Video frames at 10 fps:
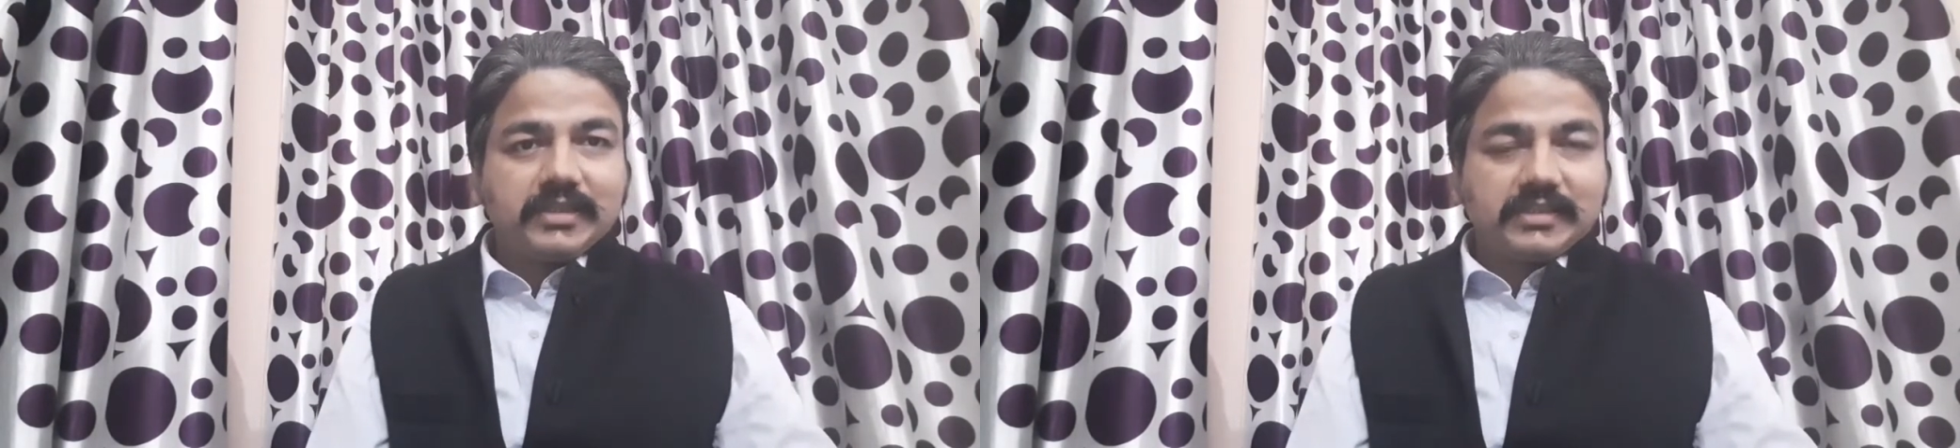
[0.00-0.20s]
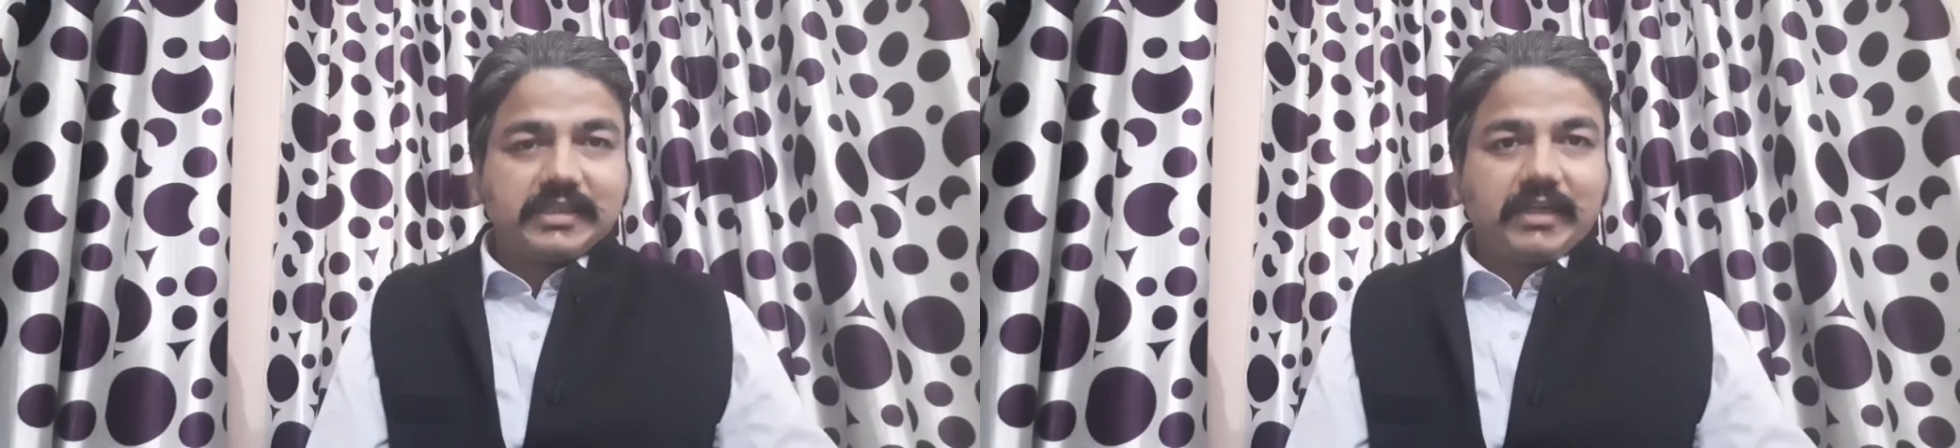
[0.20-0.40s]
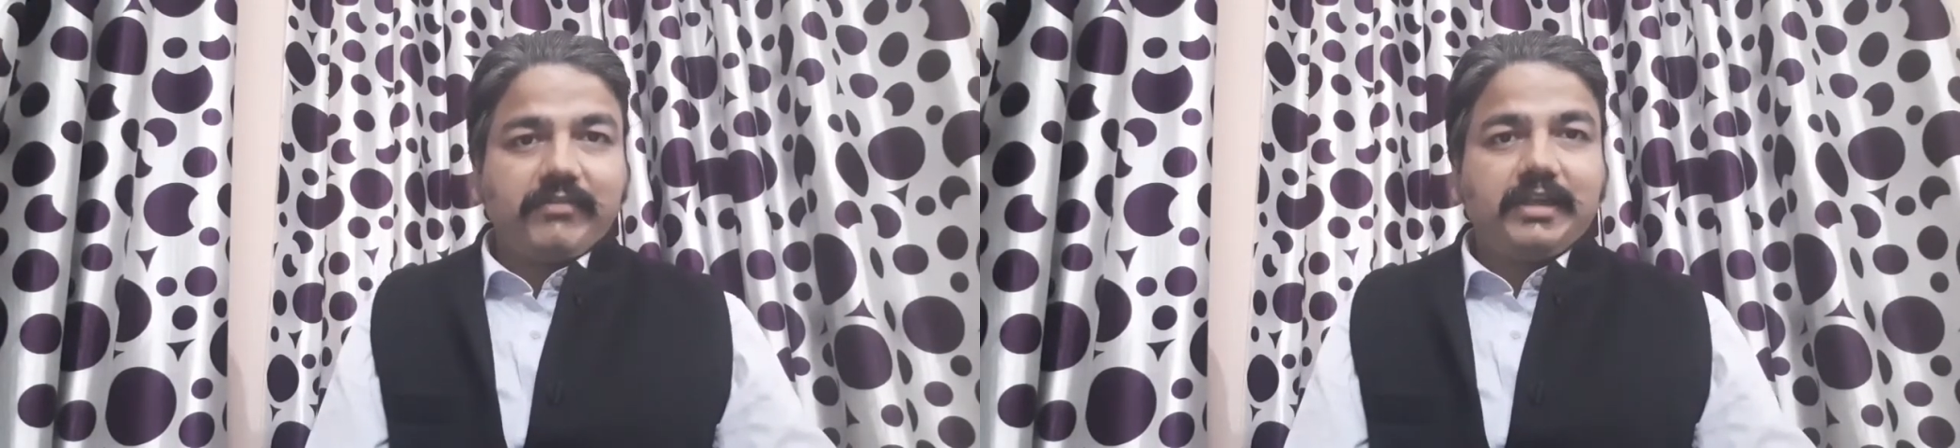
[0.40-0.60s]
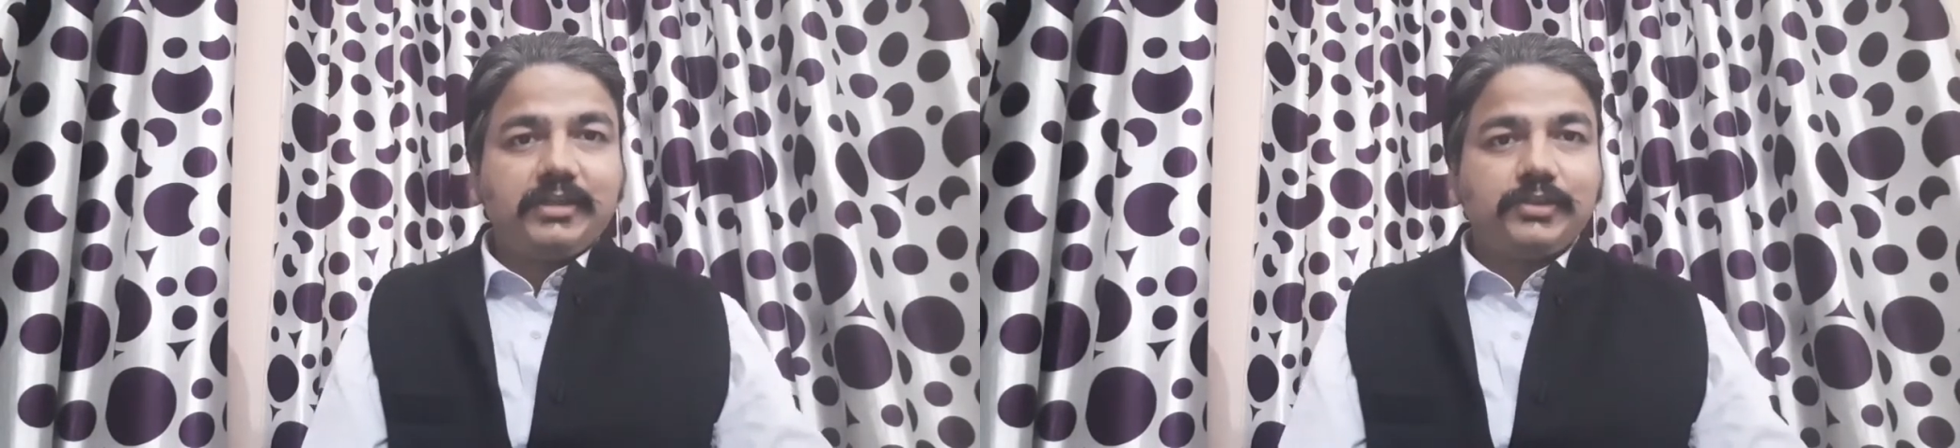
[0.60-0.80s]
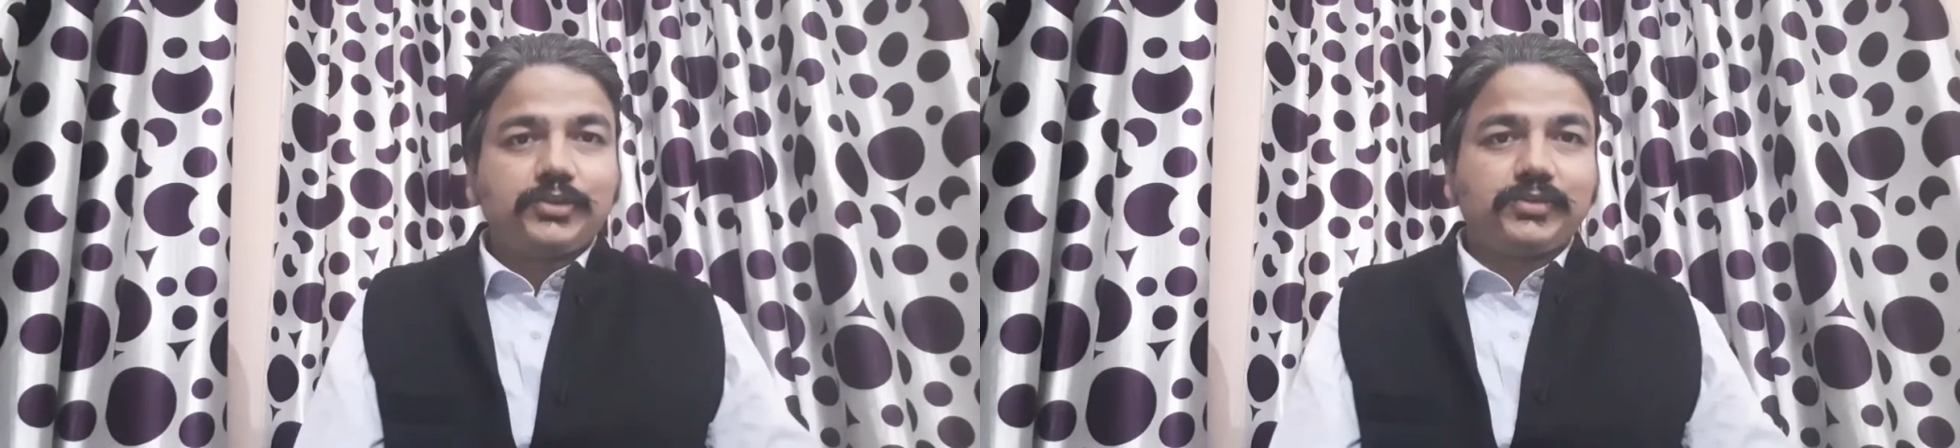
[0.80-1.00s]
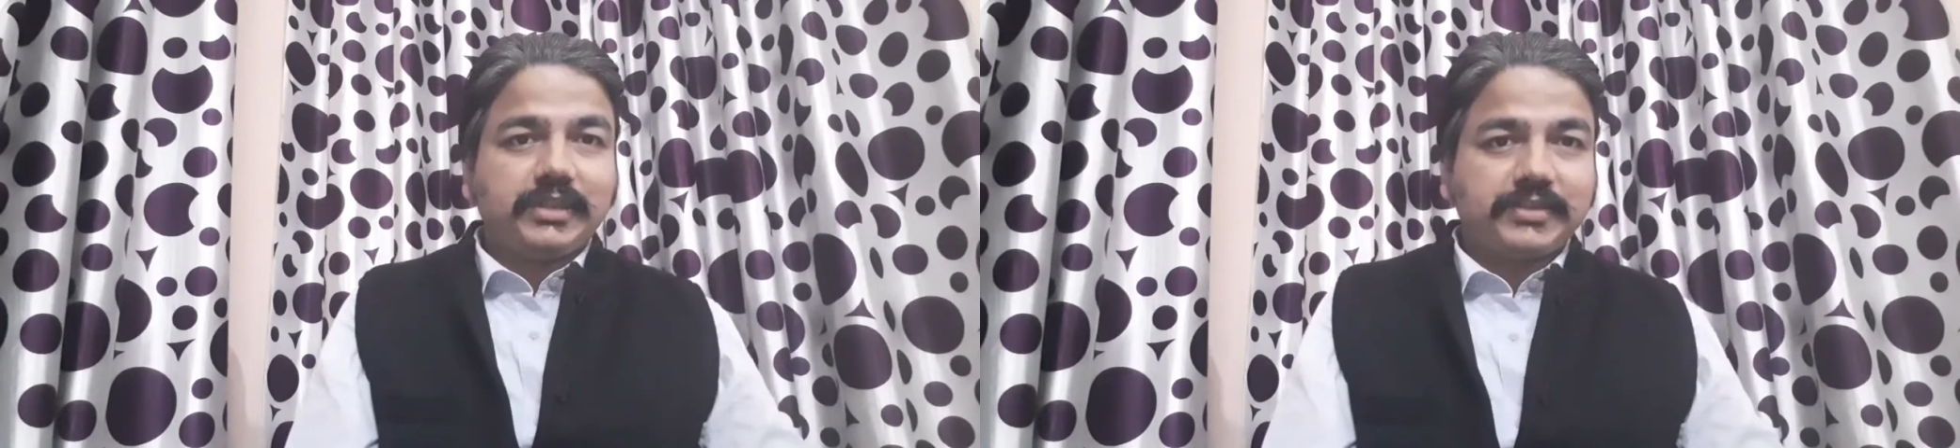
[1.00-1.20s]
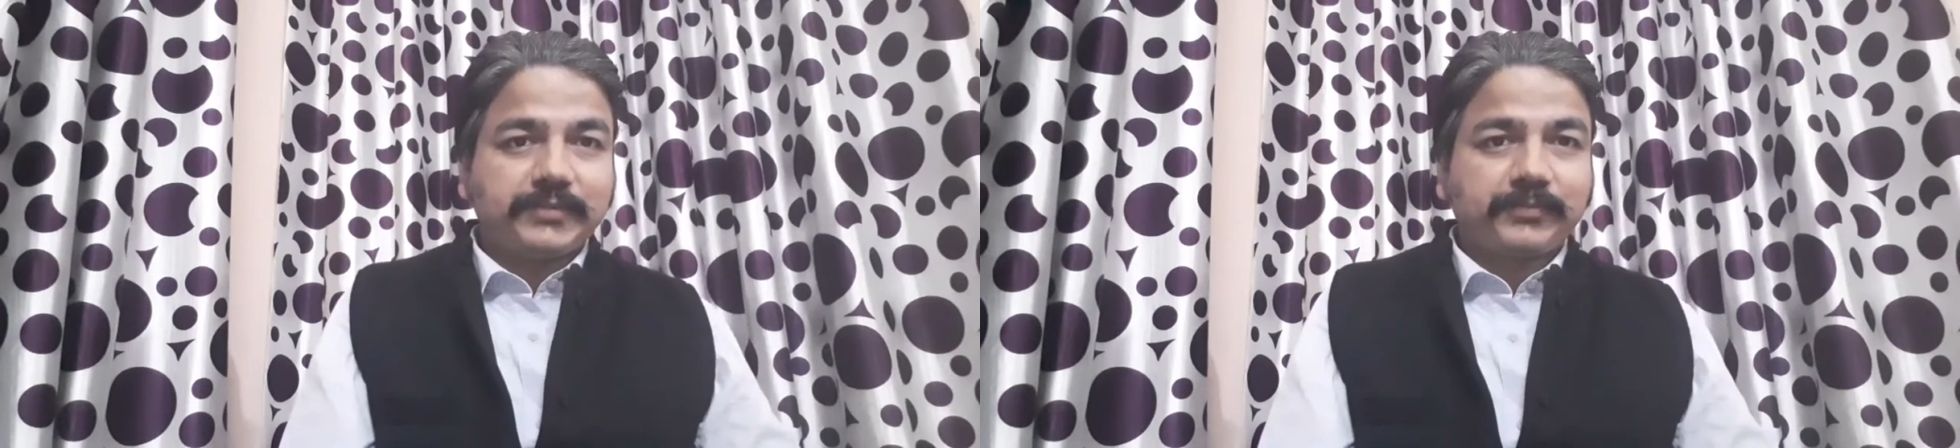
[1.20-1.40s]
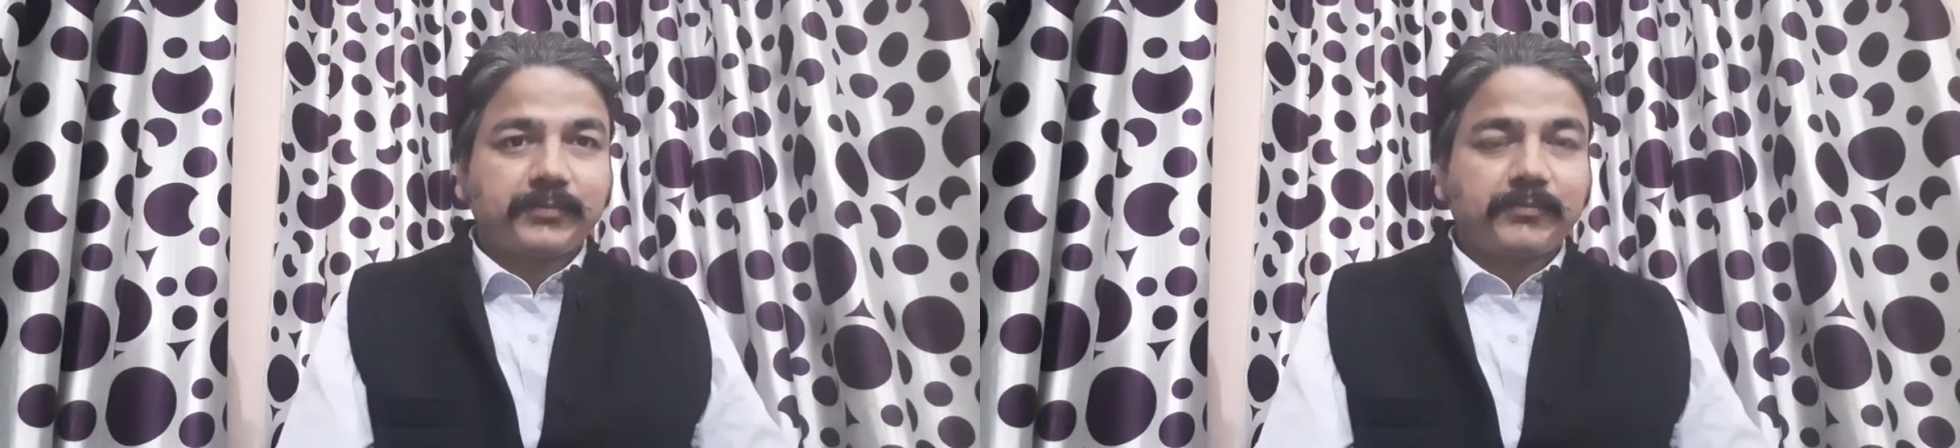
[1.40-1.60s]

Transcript: 7 to this